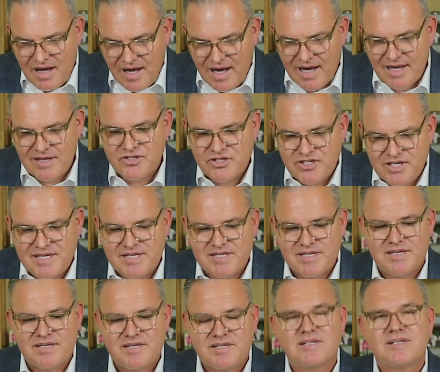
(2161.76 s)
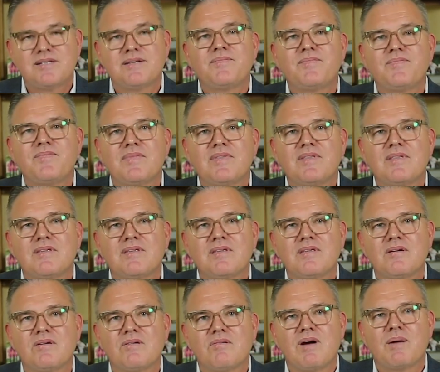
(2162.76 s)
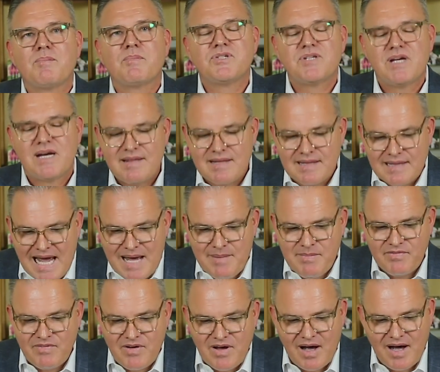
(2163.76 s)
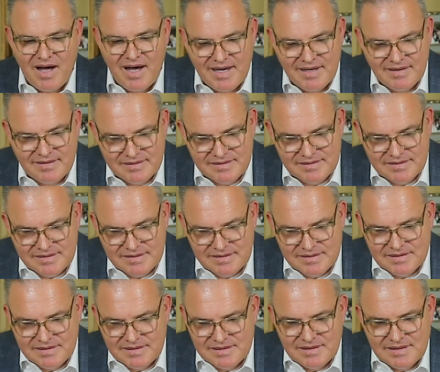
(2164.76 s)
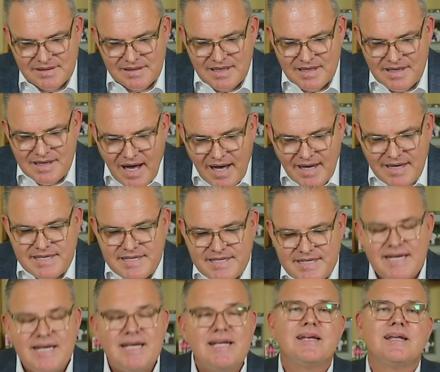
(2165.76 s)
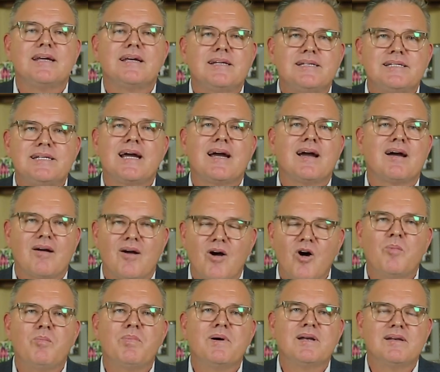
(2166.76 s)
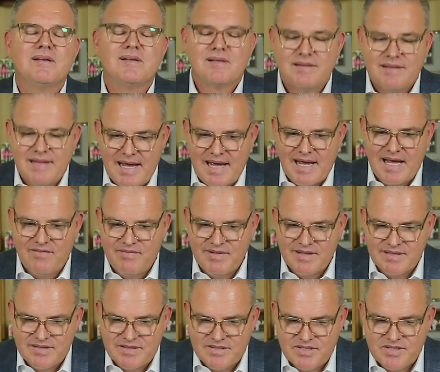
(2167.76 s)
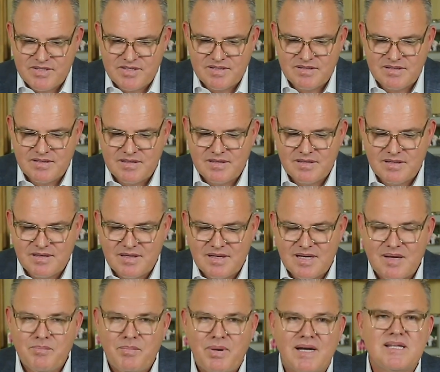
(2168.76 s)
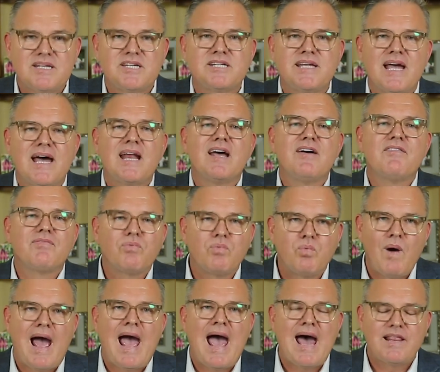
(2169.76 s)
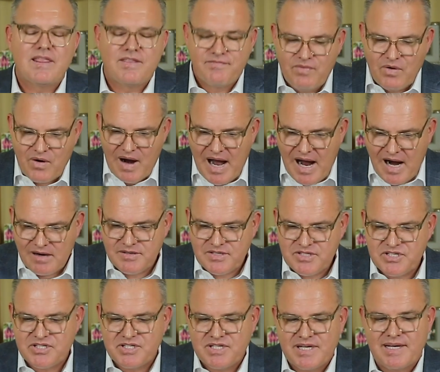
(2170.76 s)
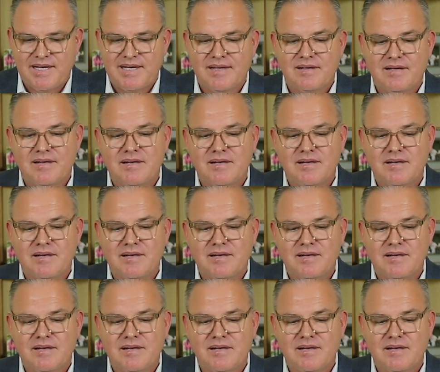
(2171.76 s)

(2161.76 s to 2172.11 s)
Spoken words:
on Jesus, representing the Lamb of God. God did tear open the heavens, but instead of wrath for our sin,